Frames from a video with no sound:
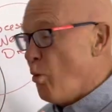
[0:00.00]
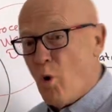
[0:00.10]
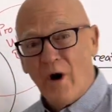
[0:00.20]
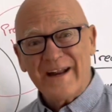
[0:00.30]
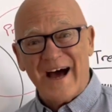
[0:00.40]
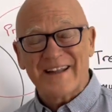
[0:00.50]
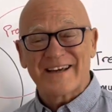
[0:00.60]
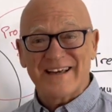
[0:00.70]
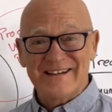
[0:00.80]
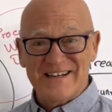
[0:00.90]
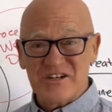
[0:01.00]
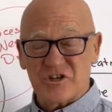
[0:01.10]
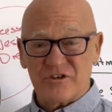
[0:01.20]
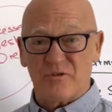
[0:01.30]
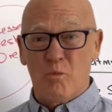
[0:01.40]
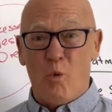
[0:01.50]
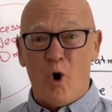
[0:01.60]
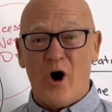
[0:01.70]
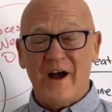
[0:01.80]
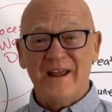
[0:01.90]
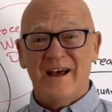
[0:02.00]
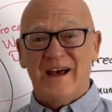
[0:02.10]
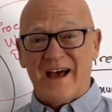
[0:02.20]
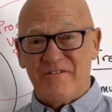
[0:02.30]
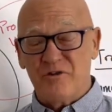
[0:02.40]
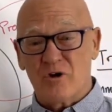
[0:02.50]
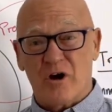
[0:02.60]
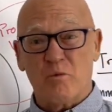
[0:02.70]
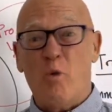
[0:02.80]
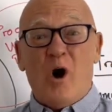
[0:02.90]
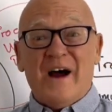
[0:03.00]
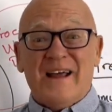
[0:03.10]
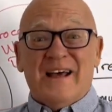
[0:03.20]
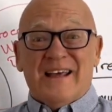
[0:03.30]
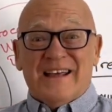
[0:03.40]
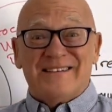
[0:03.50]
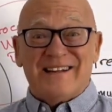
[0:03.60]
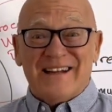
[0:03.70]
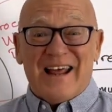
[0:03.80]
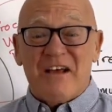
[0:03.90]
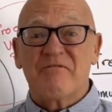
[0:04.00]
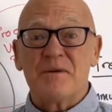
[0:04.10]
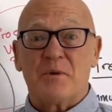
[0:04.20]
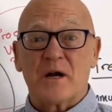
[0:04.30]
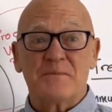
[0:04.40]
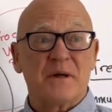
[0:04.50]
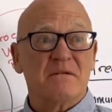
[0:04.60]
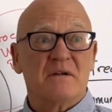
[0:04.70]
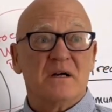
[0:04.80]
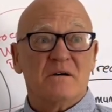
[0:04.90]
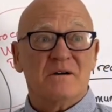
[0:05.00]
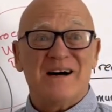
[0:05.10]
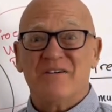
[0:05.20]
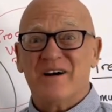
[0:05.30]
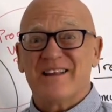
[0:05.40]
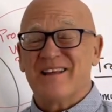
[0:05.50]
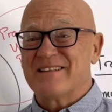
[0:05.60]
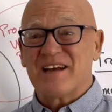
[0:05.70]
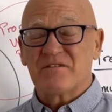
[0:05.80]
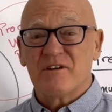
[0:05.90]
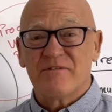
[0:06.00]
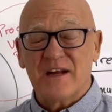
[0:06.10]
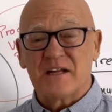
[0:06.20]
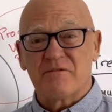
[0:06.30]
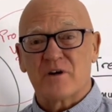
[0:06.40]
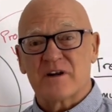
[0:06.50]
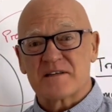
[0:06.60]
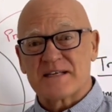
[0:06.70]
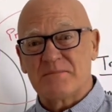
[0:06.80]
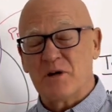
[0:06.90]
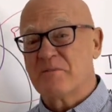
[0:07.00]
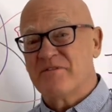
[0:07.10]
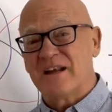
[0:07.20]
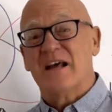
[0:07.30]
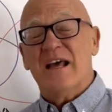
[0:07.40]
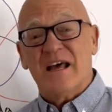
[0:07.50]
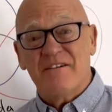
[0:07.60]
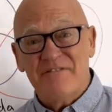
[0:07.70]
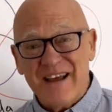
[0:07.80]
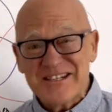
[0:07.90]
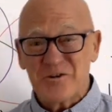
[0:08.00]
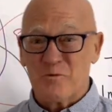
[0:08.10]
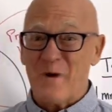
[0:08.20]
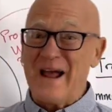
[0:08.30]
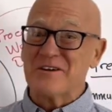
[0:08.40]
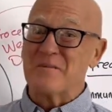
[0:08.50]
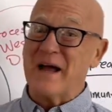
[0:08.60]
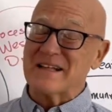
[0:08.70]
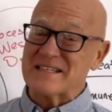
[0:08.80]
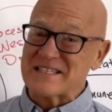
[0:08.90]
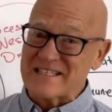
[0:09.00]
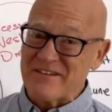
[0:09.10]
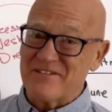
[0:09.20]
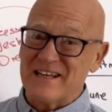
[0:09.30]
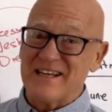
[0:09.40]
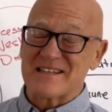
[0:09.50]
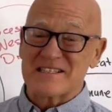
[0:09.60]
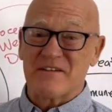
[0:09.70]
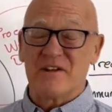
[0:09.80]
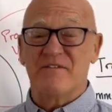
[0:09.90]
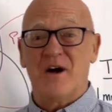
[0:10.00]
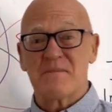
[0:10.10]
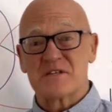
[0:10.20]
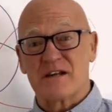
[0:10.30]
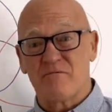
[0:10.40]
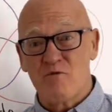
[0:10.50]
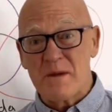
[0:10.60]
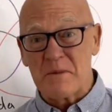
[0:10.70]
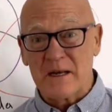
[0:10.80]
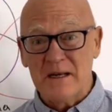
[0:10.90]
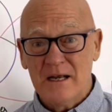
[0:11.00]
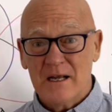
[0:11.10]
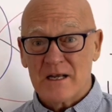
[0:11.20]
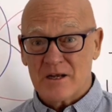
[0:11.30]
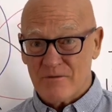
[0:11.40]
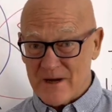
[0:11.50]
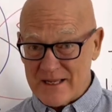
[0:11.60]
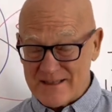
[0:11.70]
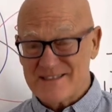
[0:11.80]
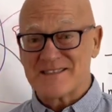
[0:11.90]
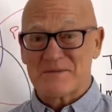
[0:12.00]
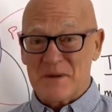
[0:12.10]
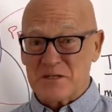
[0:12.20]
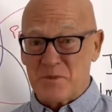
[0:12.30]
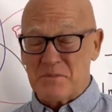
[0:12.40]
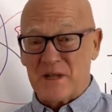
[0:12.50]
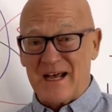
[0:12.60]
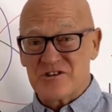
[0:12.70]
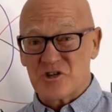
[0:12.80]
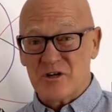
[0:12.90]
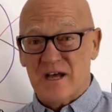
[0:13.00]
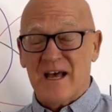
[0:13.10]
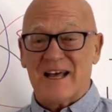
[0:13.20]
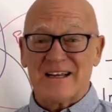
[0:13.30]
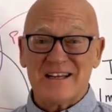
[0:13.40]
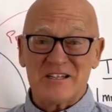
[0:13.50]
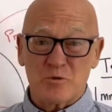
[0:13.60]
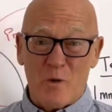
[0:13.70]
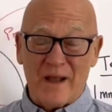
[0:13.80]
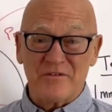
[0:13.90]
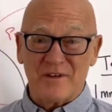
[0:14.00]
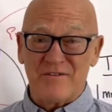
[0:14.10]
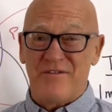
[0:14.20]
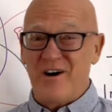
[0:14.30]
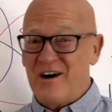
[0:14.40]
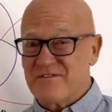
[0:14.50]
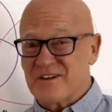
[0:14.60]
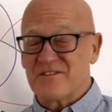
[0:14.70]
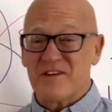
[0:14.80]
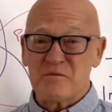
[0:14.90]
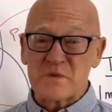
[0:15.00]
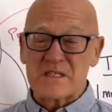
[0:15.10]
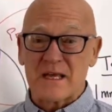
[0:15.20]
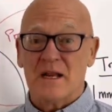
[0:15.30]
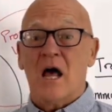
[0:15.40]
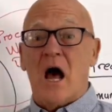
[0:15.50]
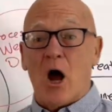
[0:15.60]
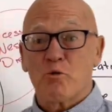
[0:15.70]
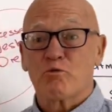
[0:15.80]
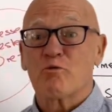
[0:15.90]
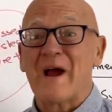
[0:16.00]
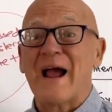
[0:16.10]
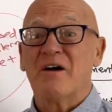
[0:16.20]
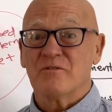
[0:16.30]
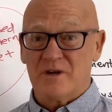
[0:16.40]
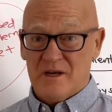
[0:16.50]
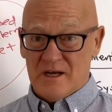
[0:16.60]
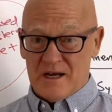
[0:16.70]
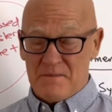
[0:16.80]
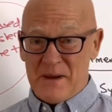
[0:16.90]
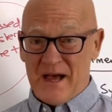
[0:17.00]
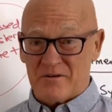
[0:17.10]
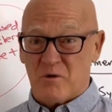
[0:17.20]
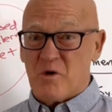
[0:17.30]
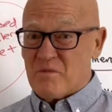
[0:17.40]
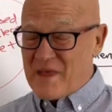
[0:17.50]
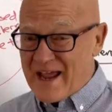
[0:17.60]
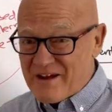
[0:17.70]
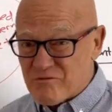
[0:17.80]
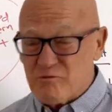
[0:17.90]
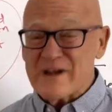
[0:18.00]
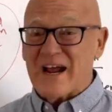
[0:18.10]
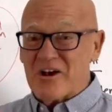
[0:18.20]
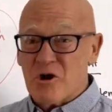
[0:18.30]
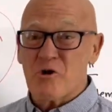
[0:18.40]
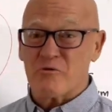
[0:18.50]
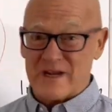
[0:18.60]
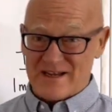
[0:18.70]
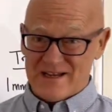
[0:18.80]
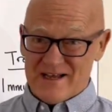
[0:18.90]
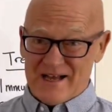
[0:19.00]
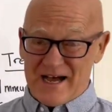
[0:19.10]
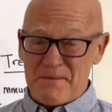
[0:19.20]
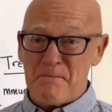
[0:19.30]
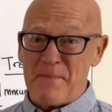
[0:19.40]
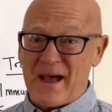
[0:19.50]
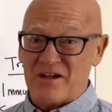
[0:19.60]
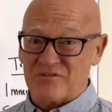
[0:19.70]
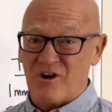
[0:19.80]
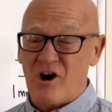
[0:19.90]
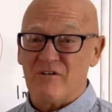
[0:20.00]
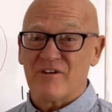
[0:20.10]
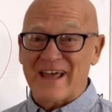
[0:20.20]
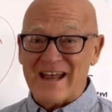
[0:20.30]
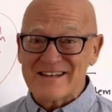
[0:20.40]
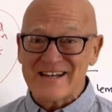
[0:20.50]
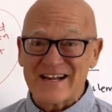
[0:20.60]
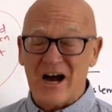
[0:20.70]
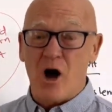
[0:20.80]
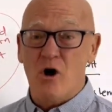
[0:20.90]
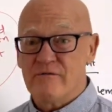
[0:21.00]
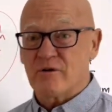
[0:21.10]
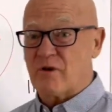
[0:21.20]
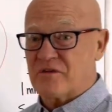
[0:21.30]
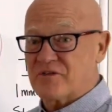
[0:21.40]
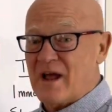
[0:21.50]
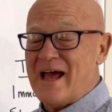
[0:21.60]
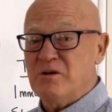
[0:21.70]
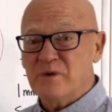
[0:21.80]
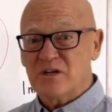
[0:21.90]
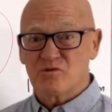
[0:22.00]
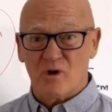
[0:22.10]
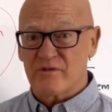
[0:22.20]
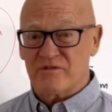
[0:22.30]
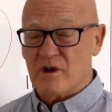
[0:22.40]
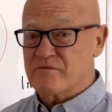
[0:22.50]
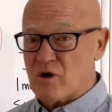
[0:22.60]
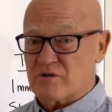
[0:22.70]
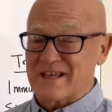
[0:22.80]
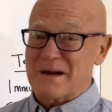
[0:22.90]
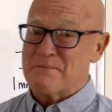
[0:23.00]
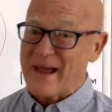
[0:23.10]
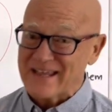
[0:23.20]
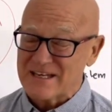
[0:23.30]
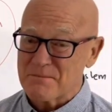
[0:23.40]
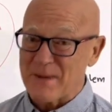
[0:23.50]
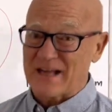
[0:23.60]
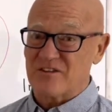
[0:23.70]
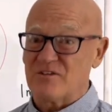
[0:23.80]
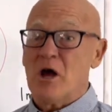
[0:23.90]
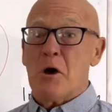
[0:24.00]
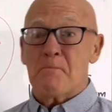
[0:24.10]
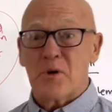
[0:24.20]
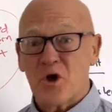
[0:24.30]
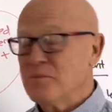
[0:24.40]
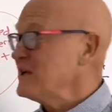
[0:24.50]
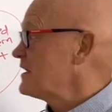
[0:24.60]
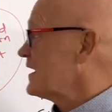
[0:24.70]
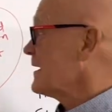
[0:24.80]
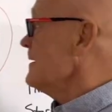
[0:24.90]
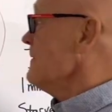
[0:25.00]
what are the conditions and why have you got it? Why is it in everybody? But, well, it doesn't affect everyone at the same time. In fact, it affects around about 70 to 75% of women. You ready? This is the biggest population at least once, and 5 to 7% around about they have reoccurring bouts of Candida overgrowth. So how do we control this overgrowth and get it back into balance permanently?